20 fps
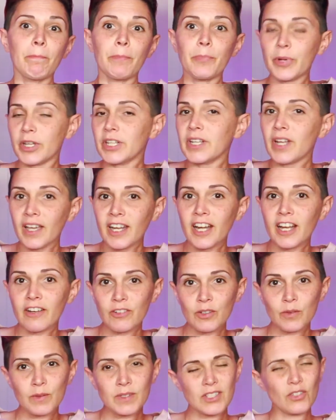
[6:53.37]
But not
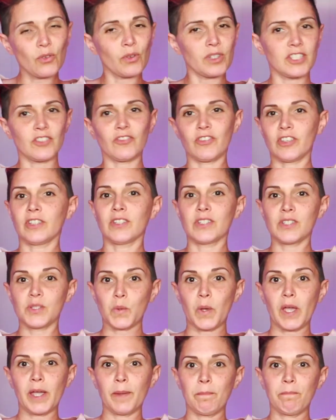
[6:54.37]
everyone's going to feel this
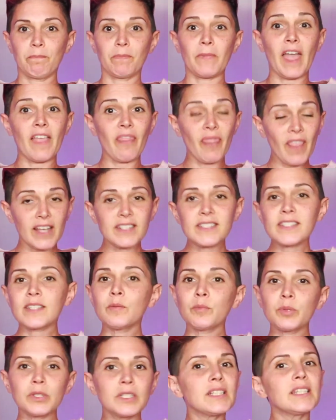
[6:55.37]
way, and that's
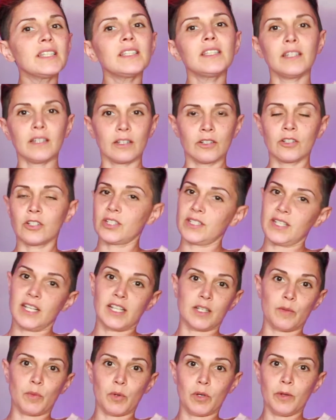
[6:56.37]
completely
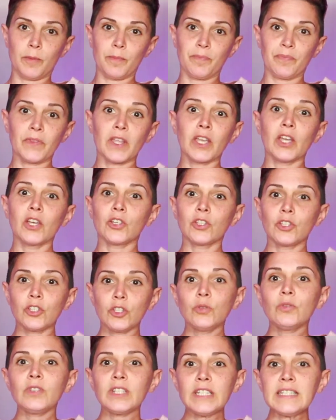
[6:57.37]
understandable.
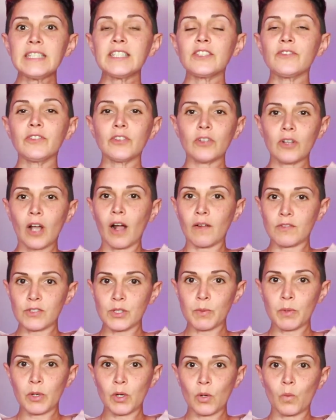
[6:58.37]
You need to feel
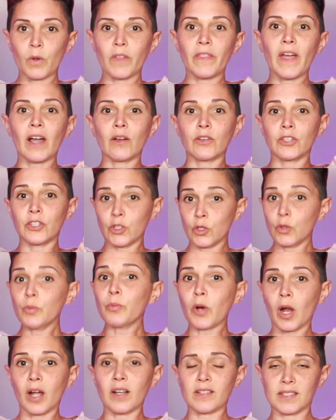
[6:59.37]
comfortable with how you
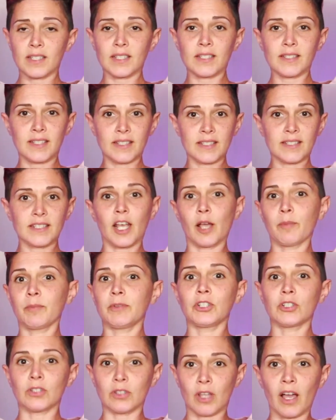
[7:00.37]
process this time in
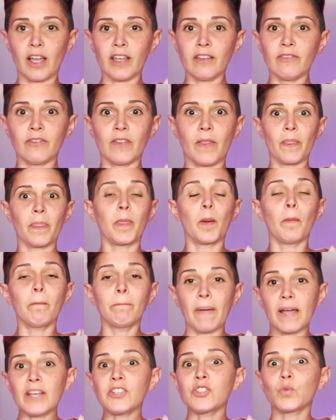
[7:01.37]
your life the
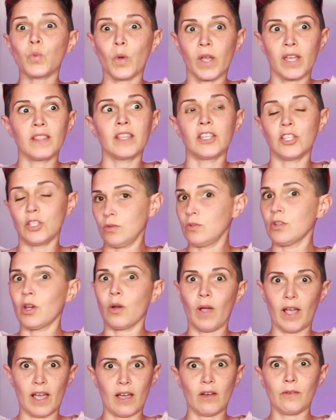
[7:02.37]
best way that you know
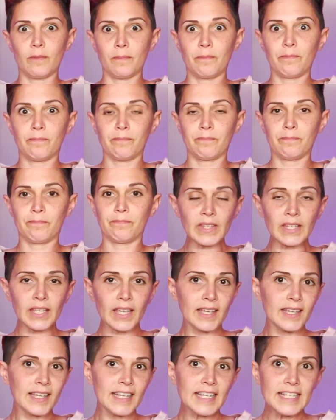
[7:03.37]
how.
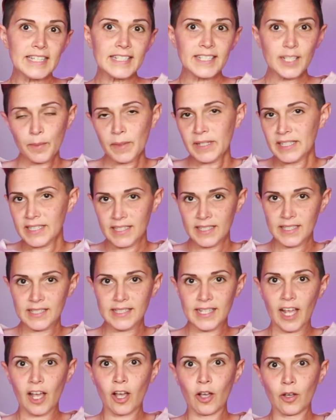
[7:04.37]
Some ideas to
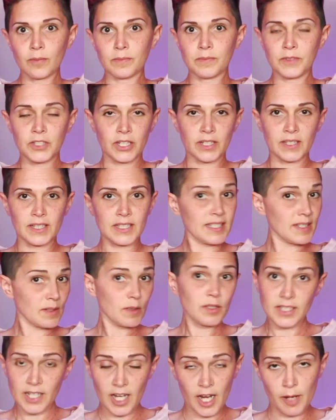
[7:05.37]
help during this
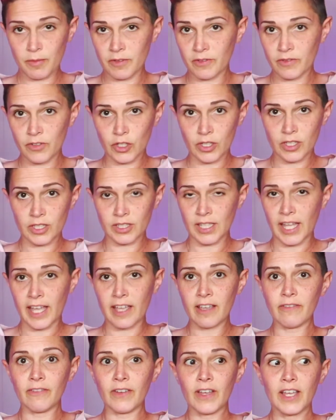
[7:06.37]
time of your
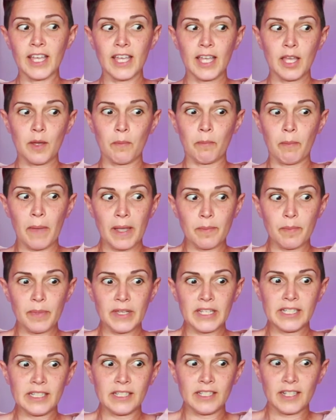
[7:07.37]
life might
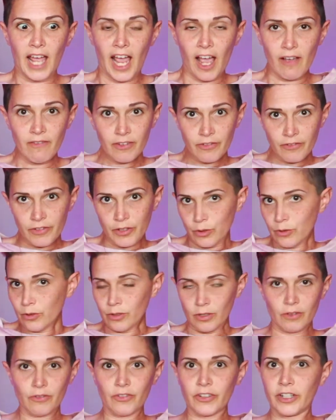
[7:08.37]
be have a
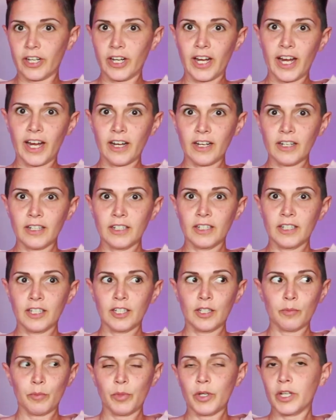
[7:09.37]
funeral for your hair.
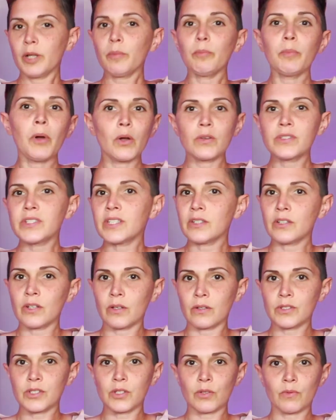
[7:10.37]
Put up post-it
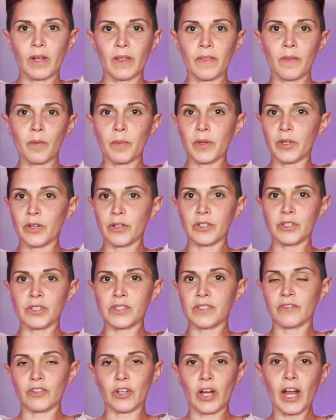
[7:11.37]
notes around the mirrors
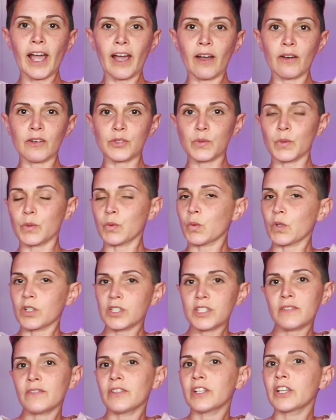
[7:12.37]
of your house with
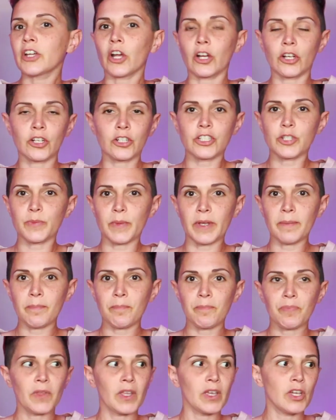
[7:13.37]
words of encouragement.
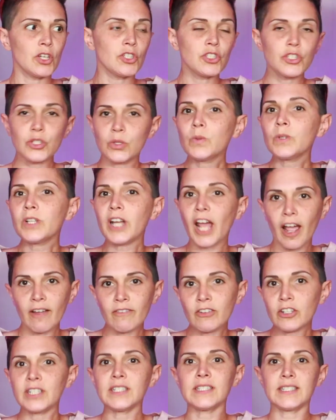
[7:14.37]
Do
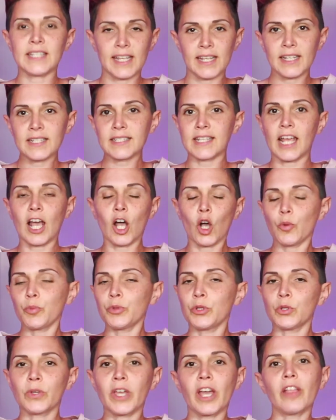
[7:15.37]
whatever it takes to help
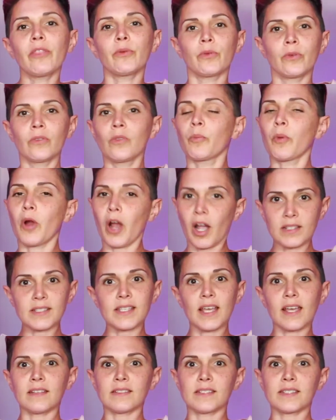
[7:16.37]
you get through the
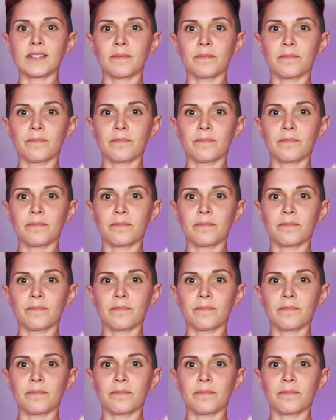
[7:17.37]
process.